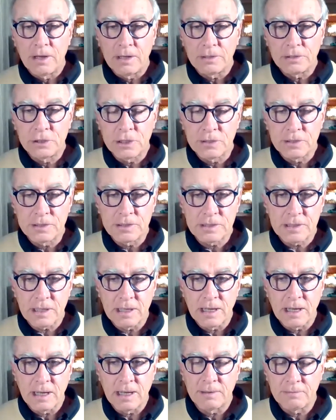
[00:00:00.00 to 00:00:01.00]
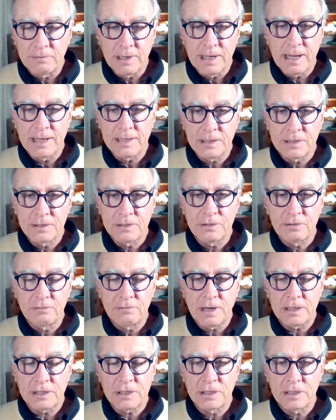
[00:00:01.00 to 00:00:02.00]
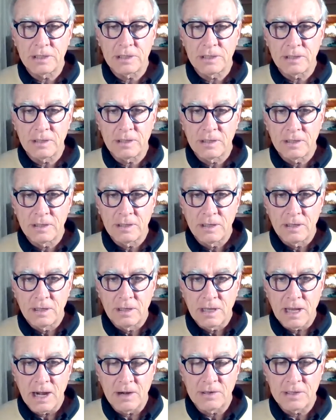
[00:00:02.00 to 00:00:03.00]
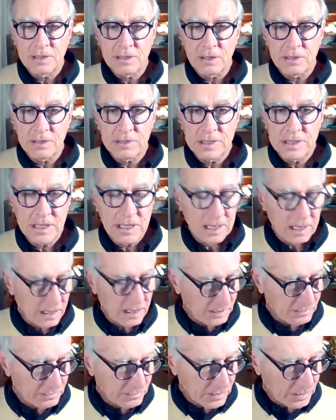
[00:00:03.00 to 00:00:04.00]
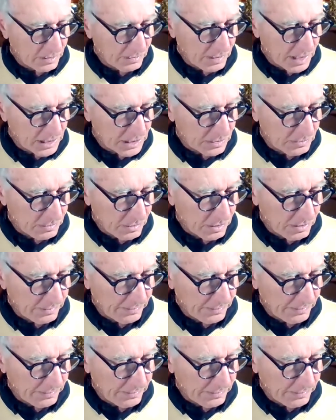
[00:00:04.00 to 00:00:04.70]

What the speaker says: She was related to Russian aristocracy, or the Russian royal